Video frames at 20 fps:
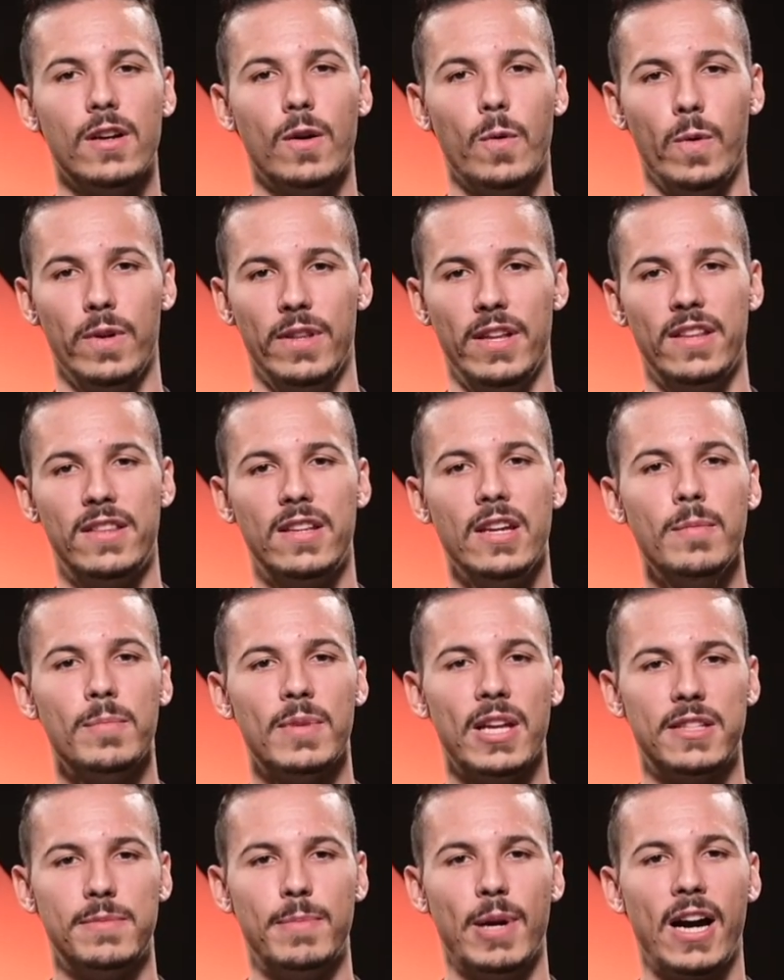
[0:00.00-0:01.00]
With the team
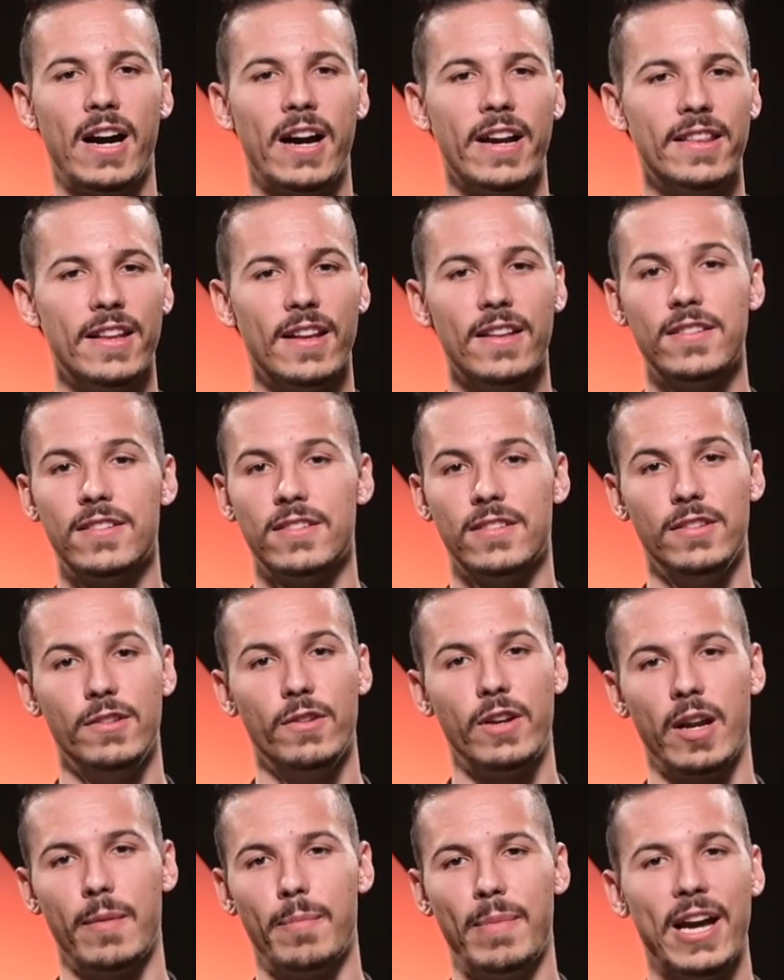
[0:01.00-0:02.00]
that's behind it, you
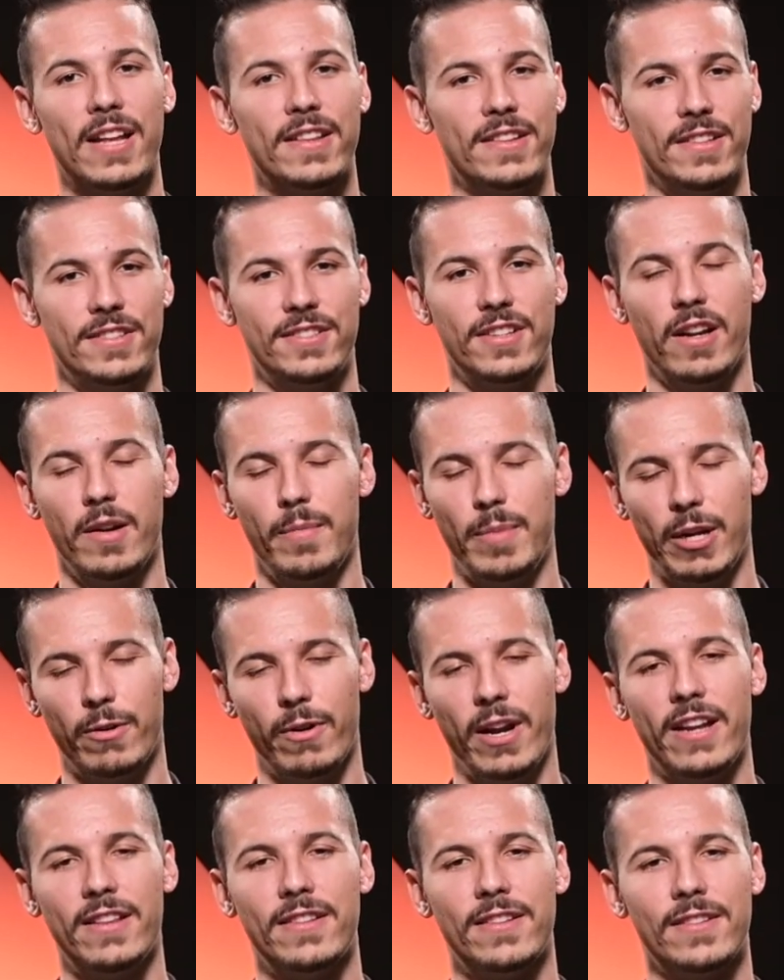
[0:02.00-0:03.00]
can bet it's gonna be
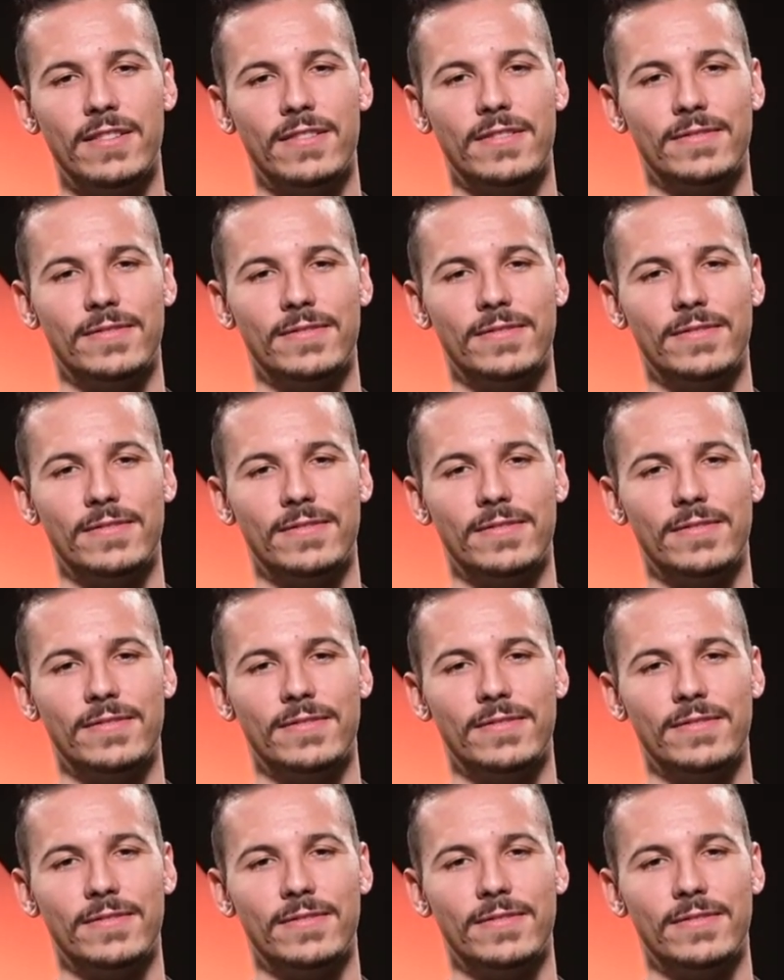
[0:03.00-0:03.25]
great.